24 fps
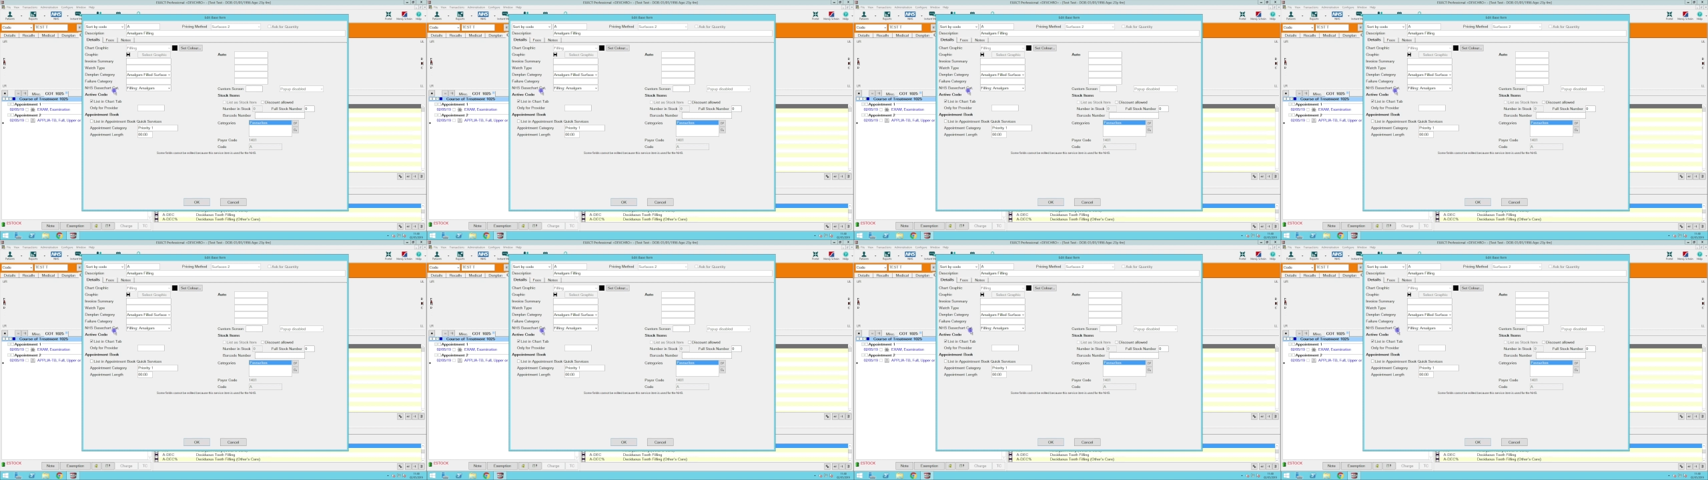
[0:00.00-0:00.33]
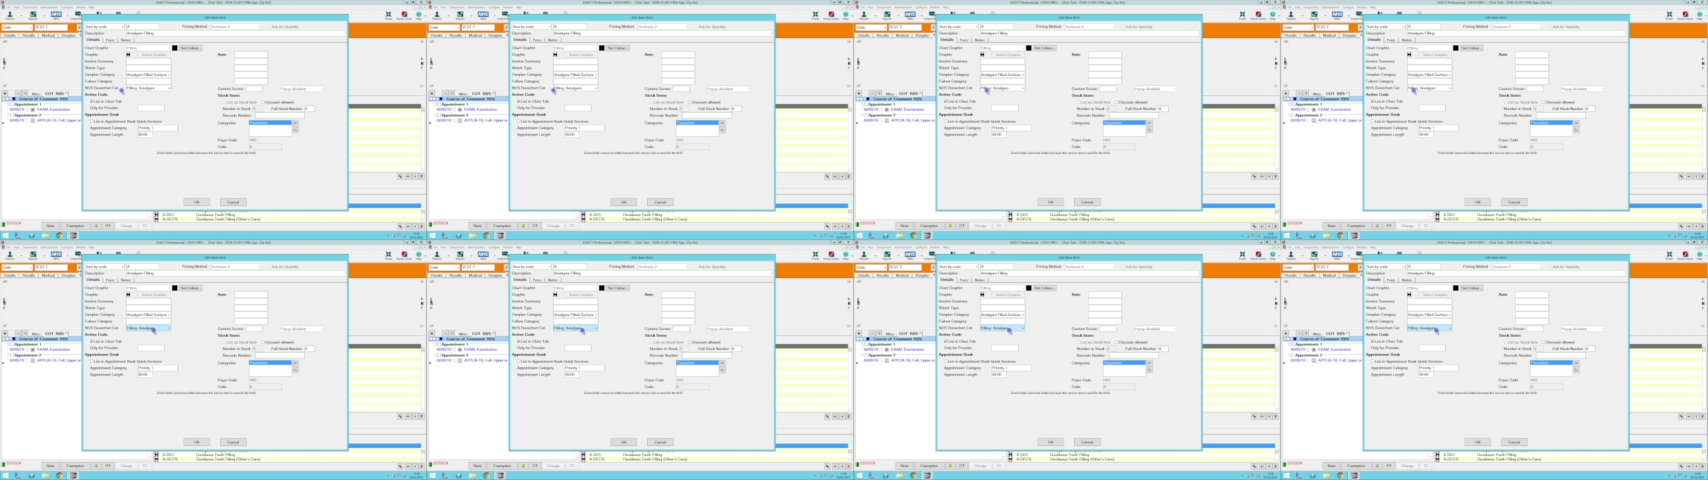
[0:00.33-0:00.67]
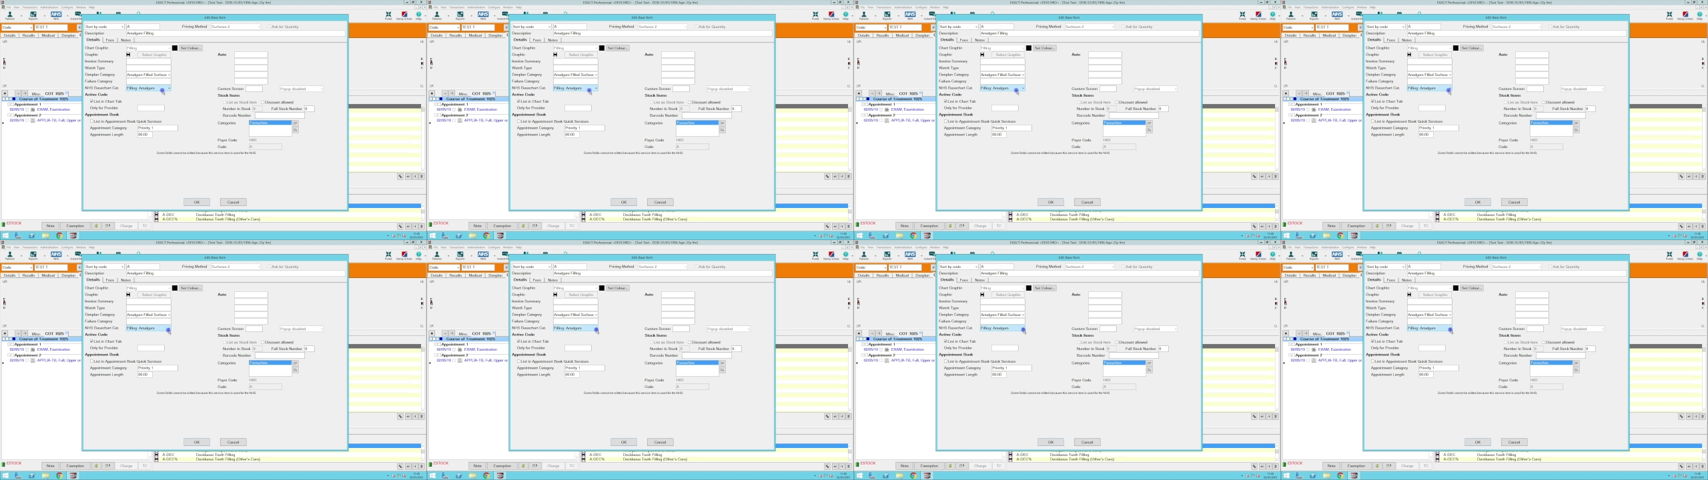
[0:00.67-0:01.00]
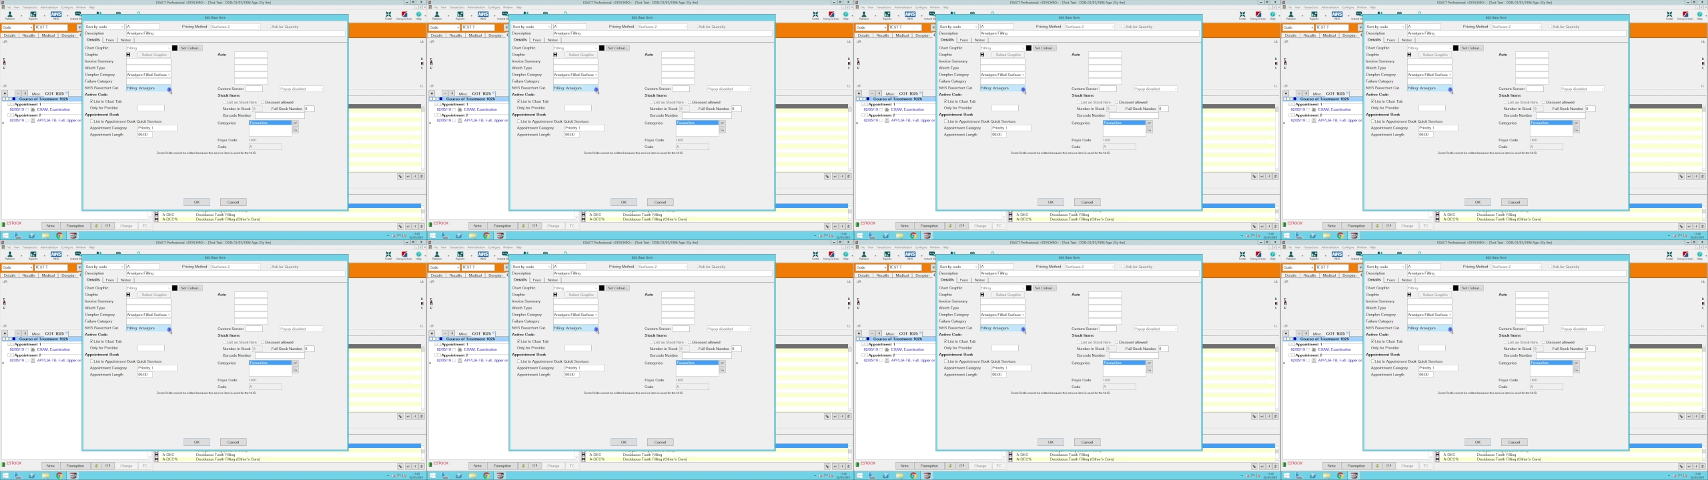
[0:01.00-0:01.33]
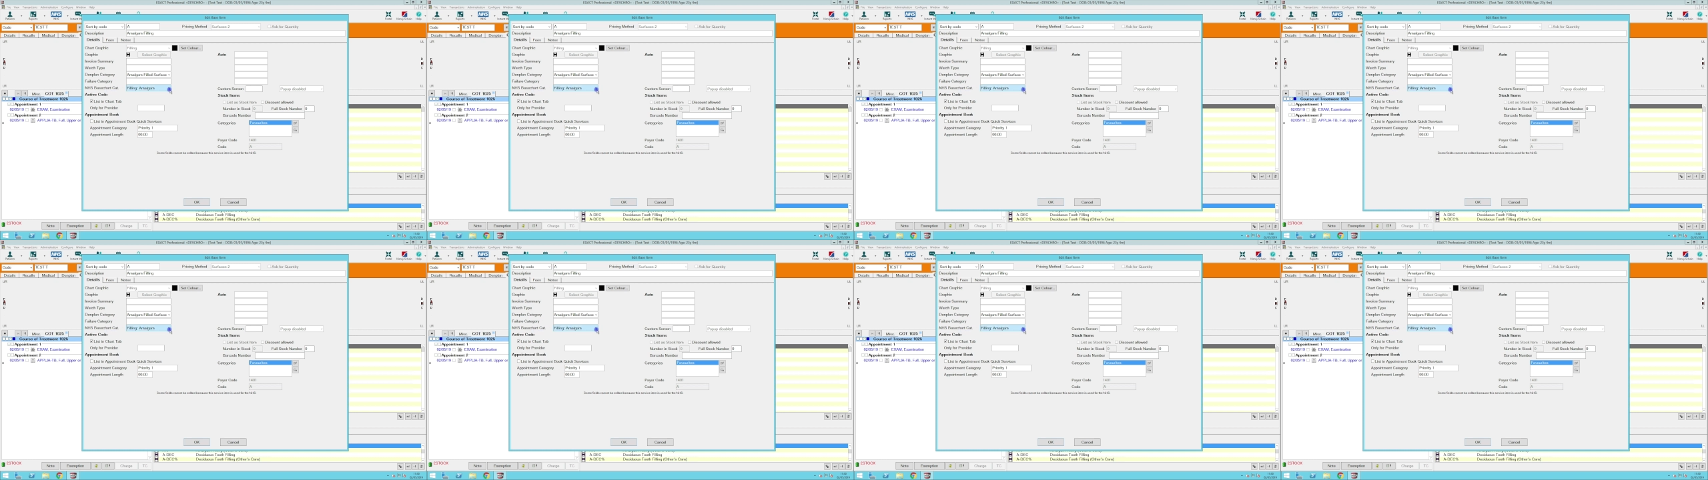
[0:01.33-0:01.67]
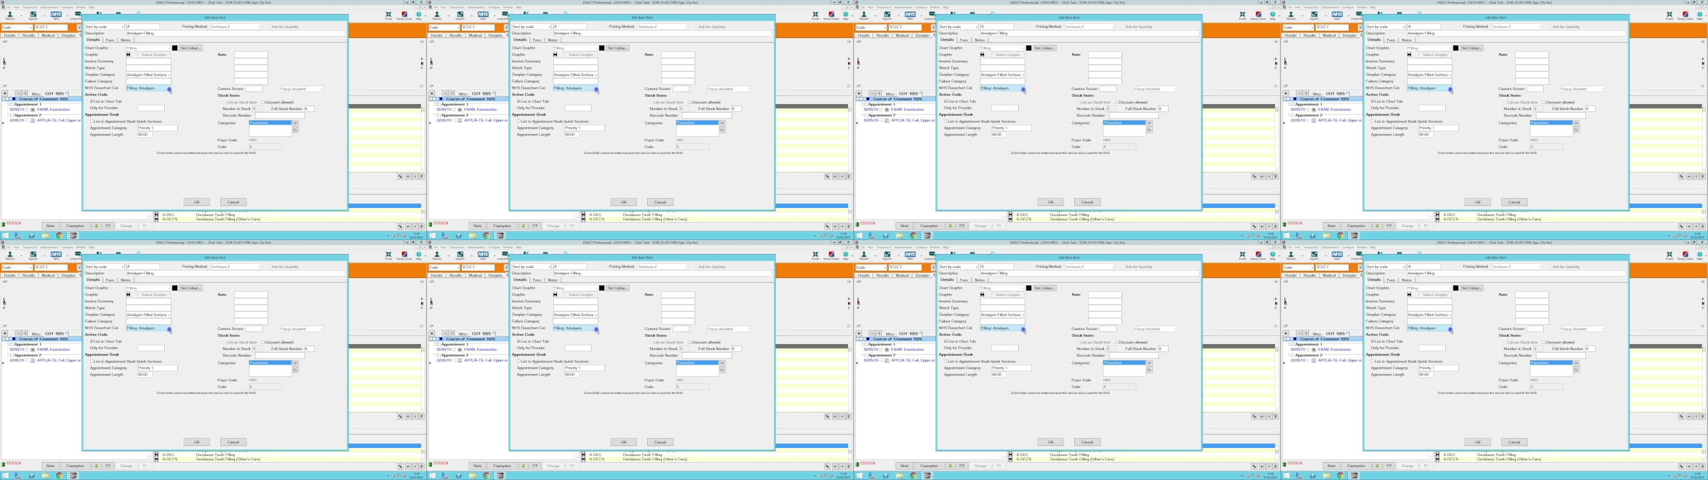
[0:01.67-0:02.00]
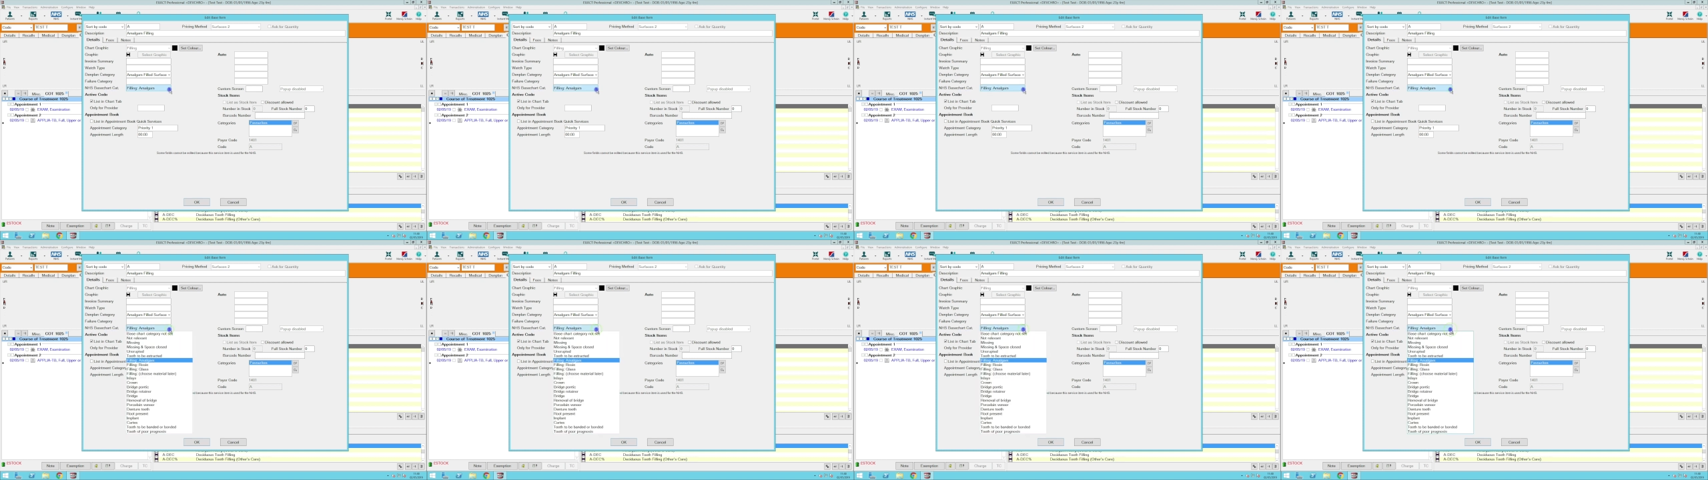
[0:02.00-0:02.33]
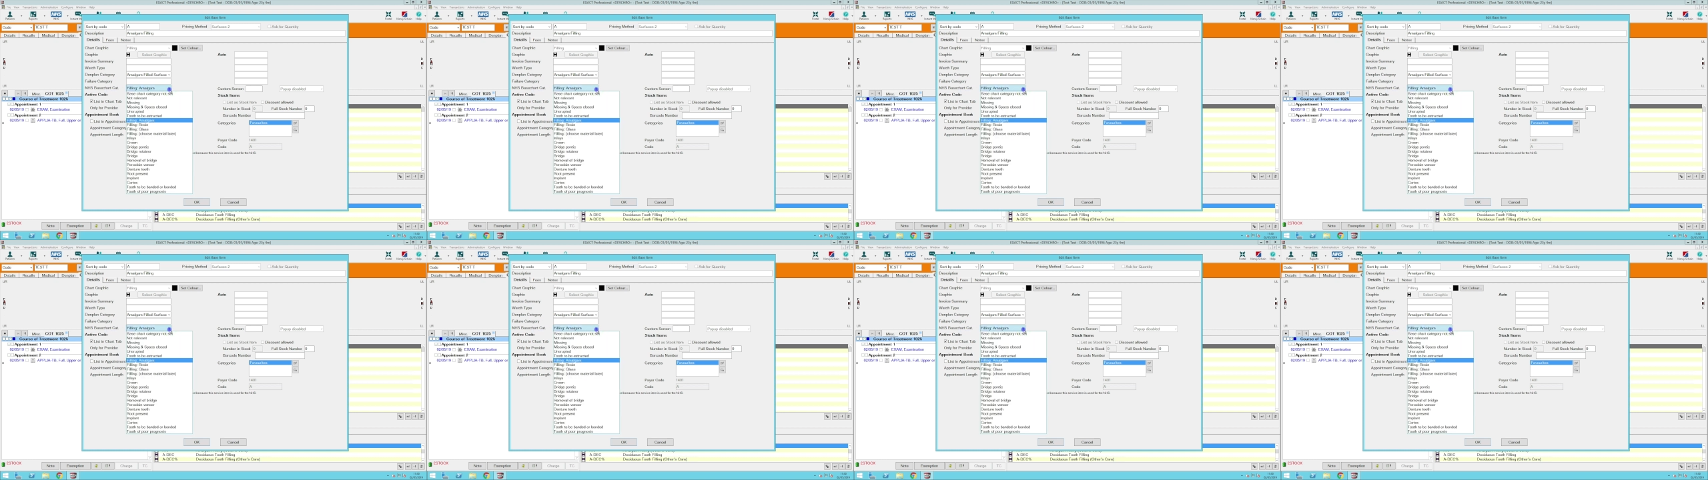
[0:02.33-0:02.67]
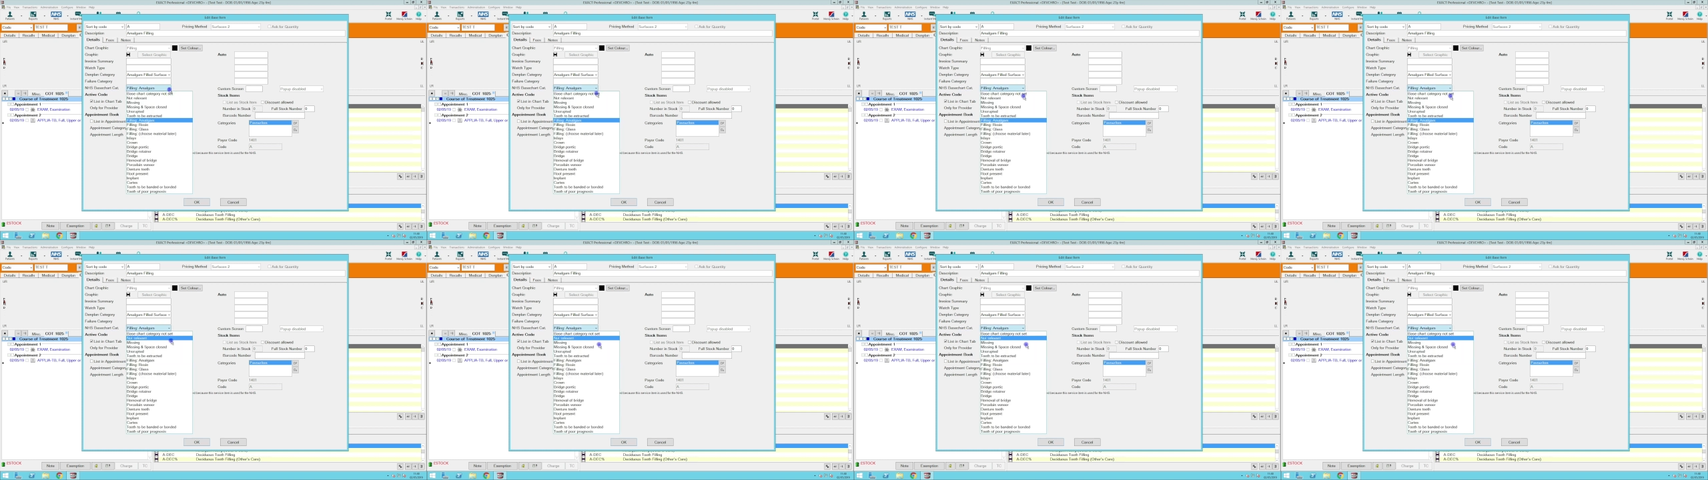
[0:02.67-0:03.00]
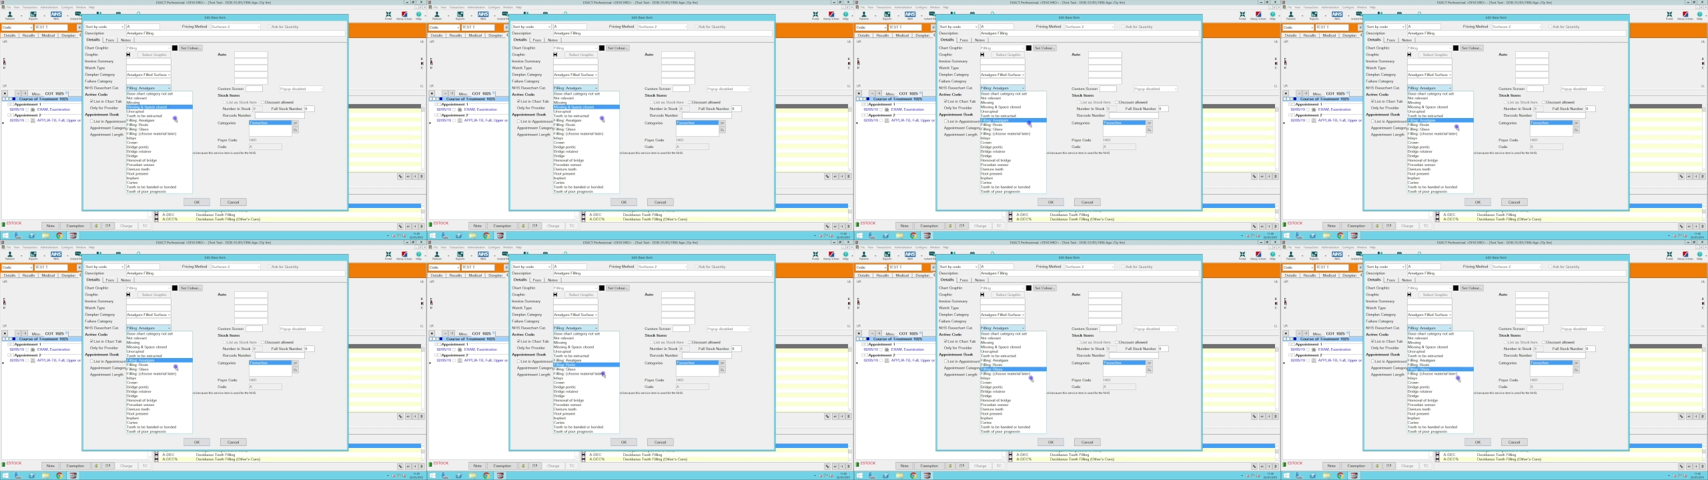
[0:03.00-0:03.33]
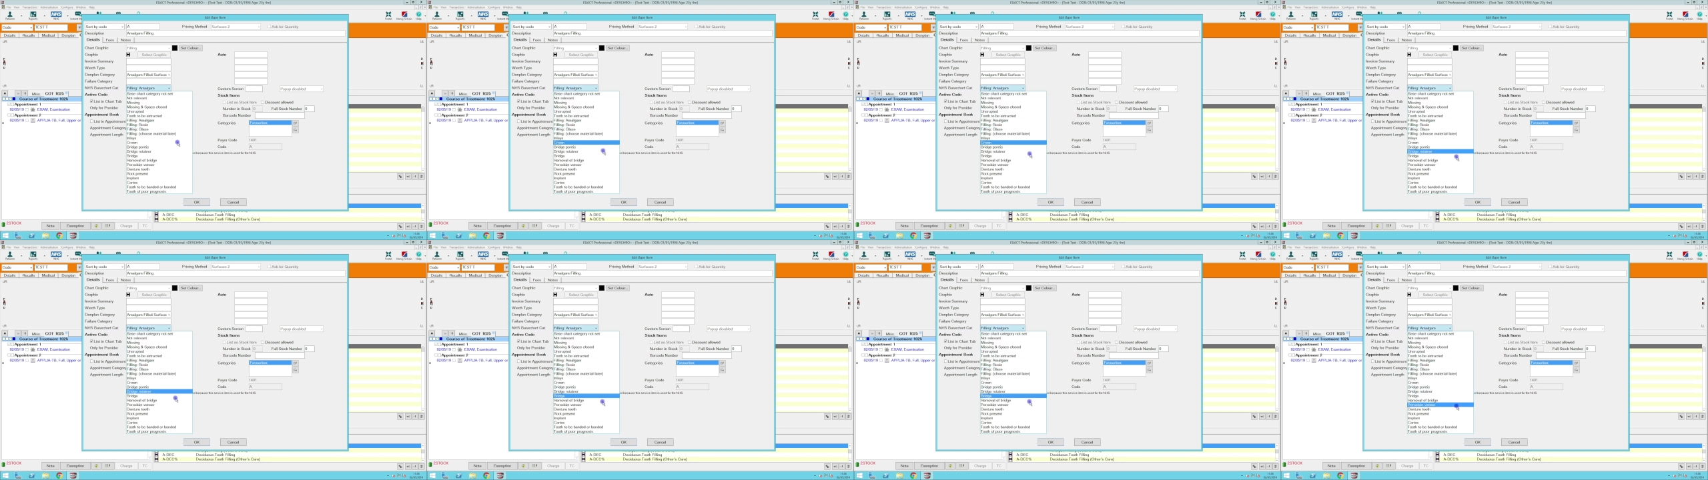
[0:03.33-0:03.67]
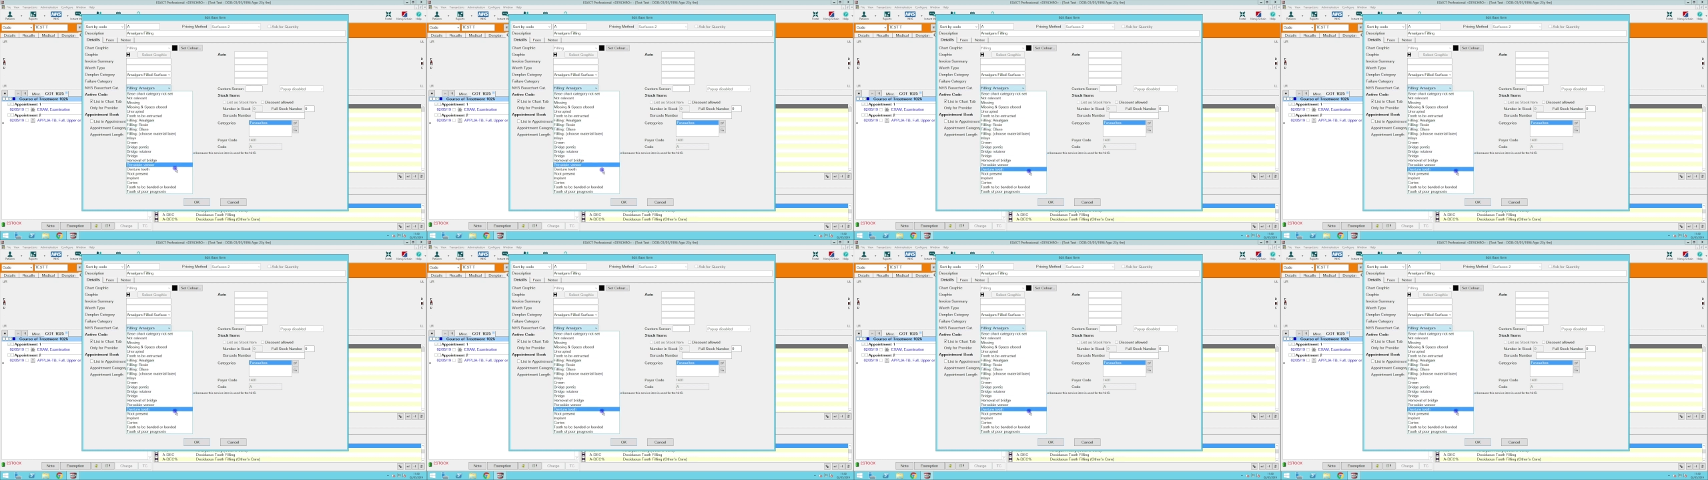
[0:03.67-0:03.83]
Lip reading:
[unreadable: no face in view]